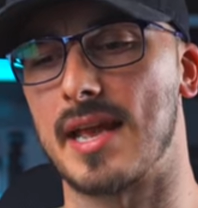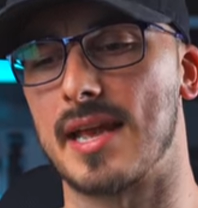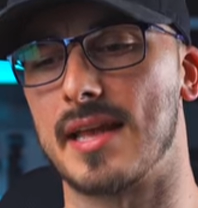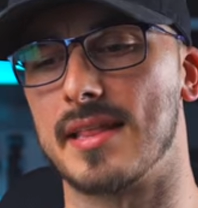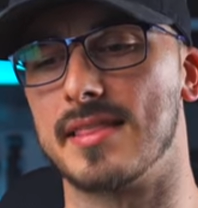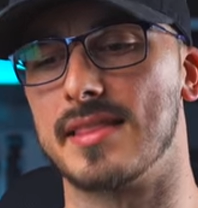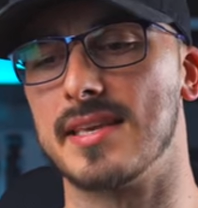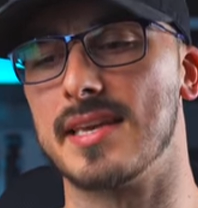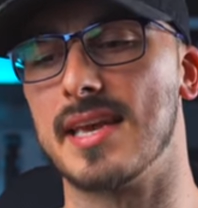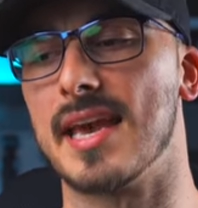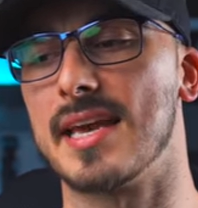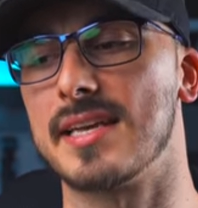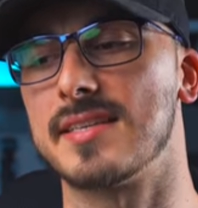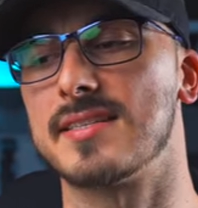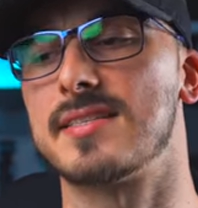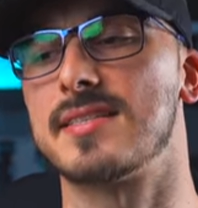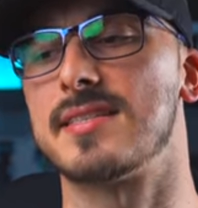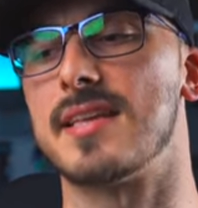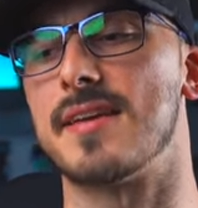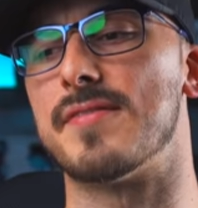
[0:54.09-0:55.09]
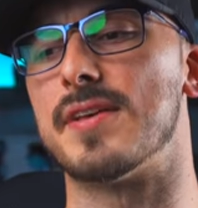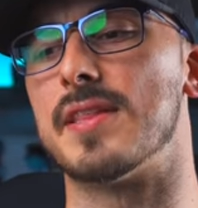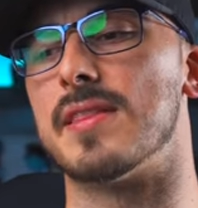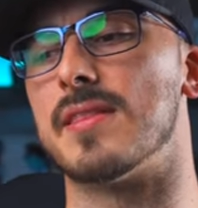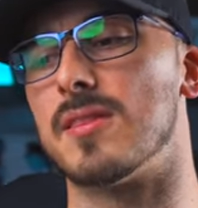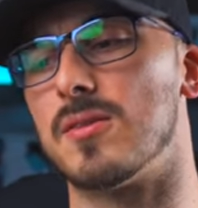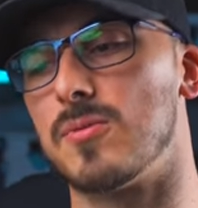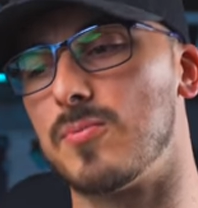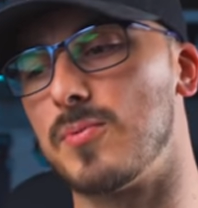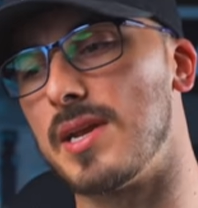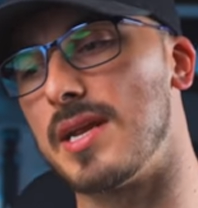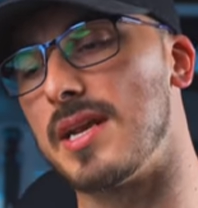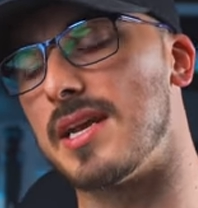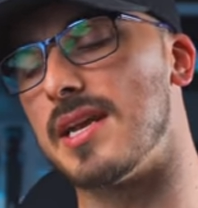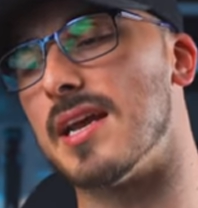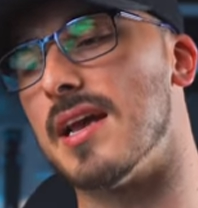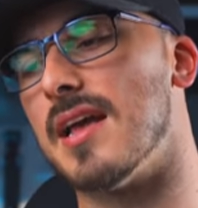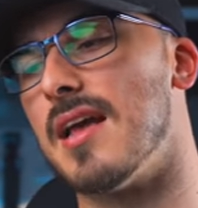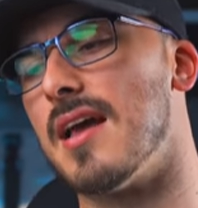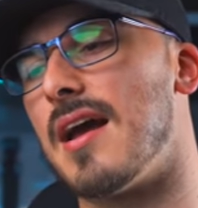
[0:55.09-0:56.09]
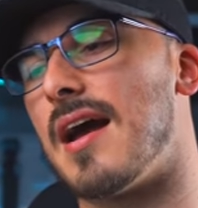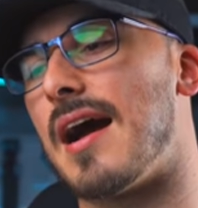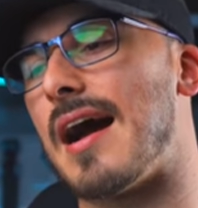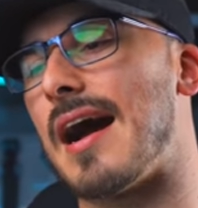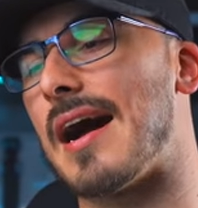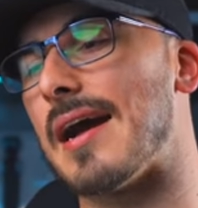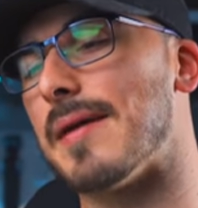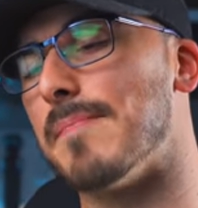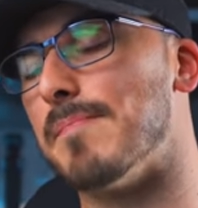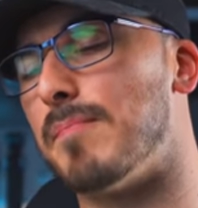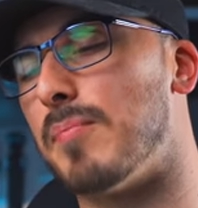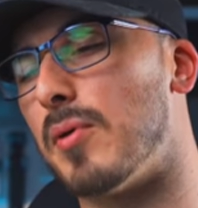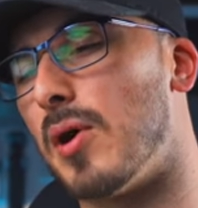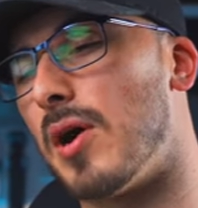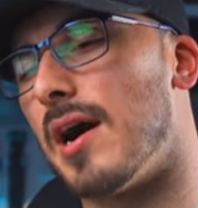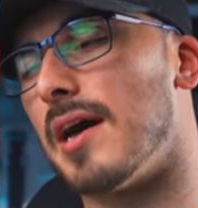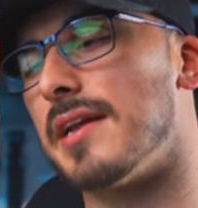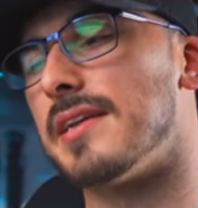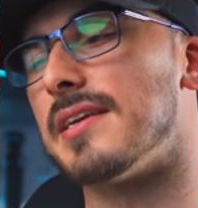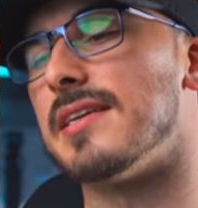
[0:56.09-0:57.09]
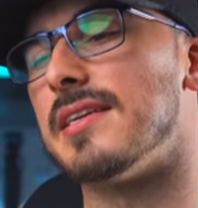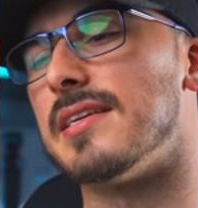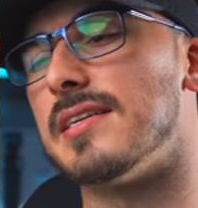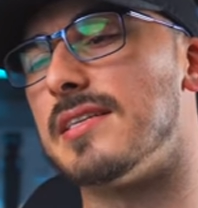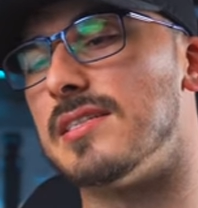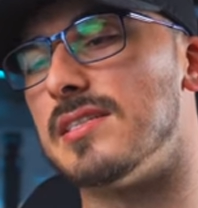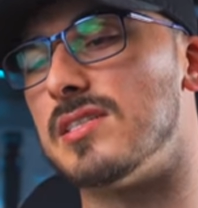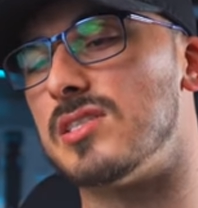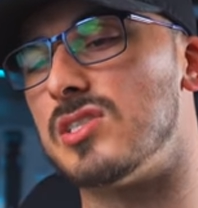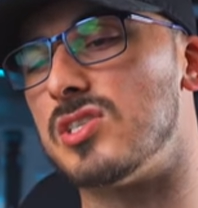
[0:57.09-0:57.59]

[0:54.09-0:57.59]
And the A7 III I bought in